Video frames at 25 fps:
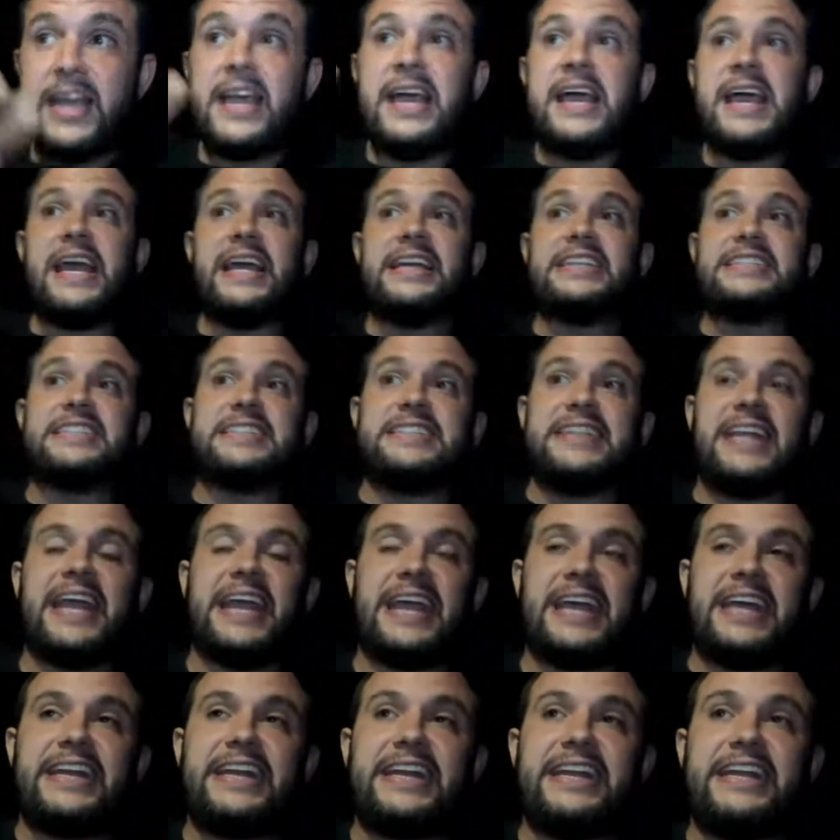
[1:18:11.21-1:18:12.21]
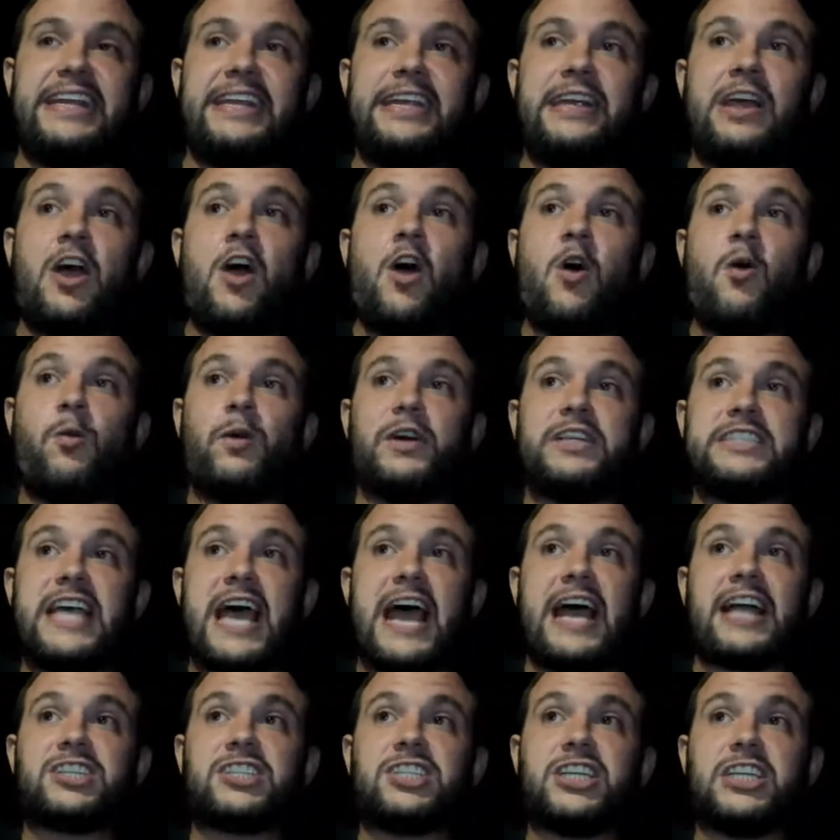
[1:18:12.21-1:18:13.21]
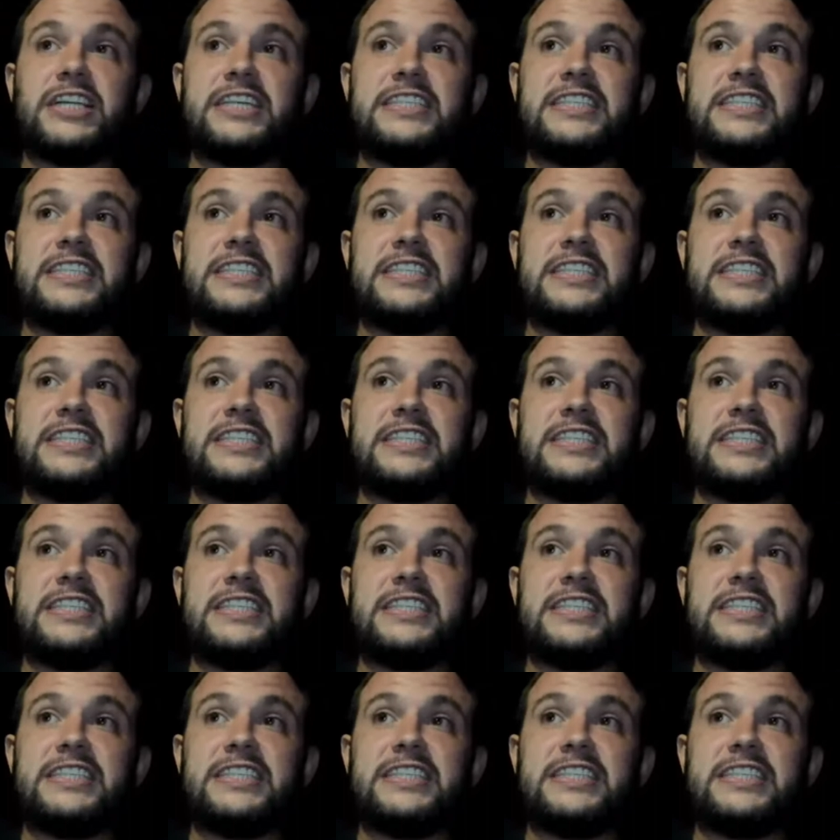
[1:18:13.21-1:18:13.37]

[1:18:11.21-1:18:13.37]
is Danny was actually